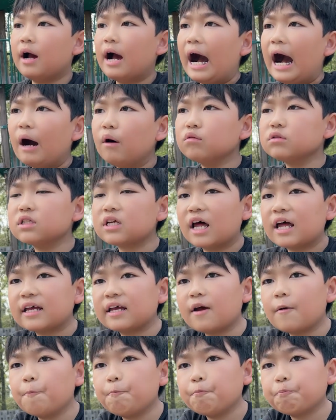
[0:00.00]
I was like,
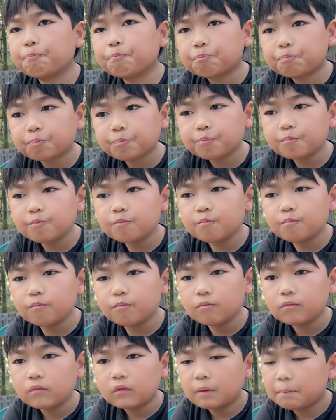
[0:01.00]

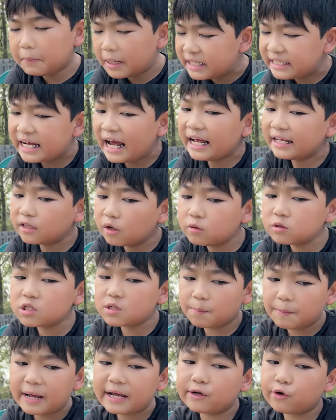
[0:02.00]
my dad goes
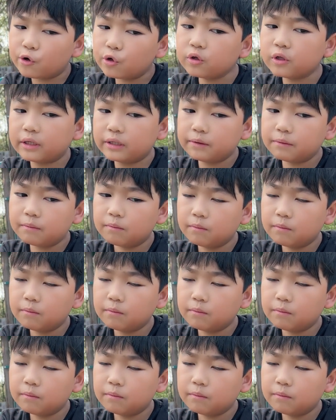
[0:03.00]
to bed early.